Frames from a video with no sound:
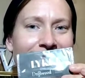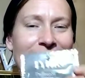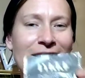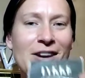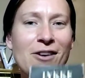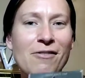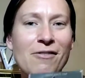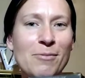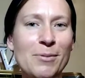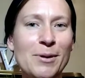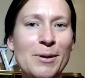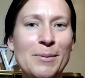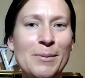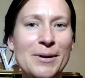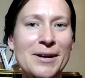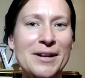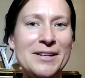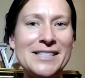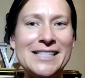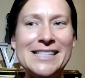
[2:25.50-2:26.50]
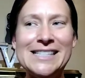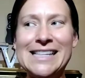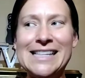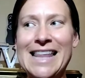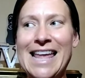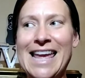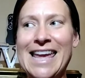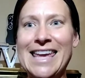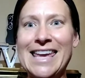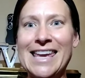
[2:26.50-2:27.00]
I know everybody pronounces
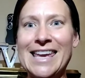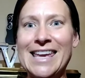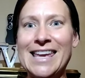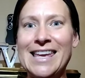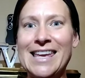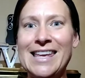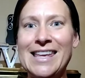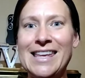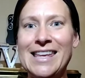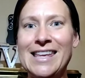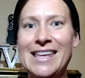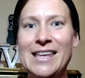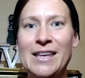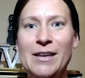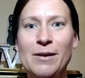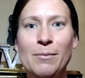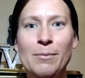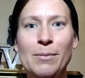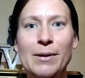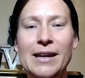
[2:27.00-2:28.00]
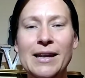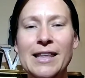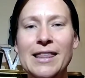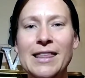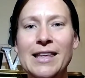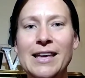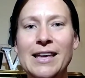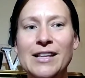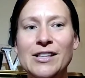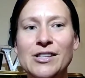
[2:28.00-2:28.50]
like, but I
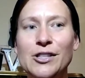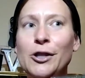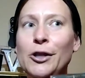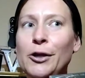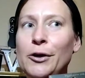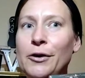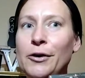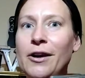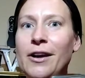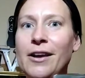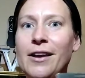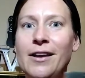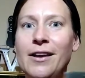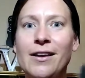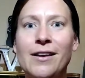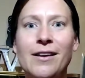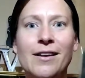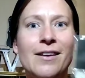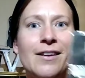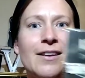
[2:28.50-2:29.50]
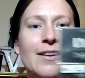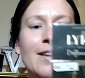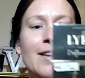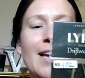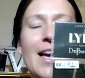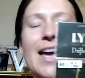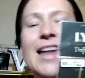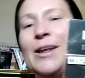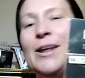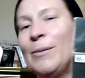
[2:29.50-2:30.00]
think it's Luke.
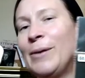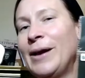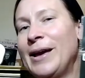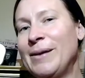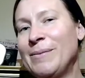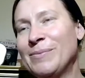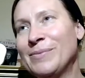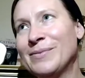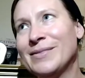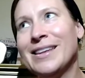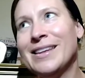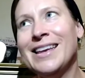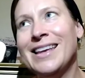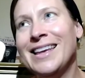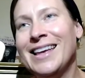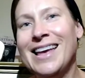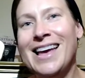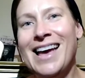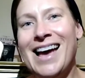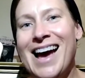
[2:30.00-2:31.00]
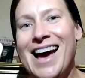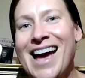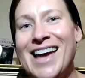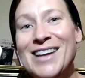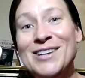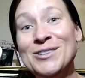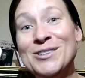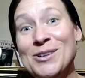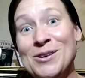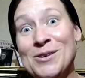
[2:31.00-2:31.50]
Anyway,
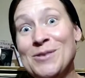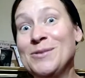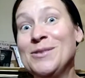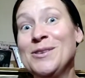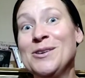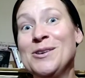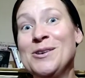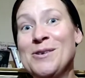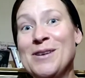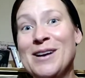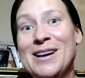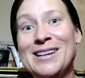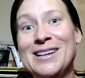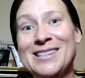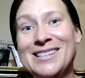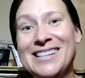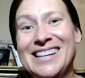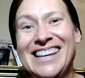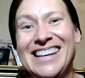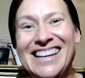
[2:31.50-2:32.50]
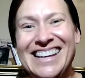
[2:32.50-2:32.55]
I don't know the correct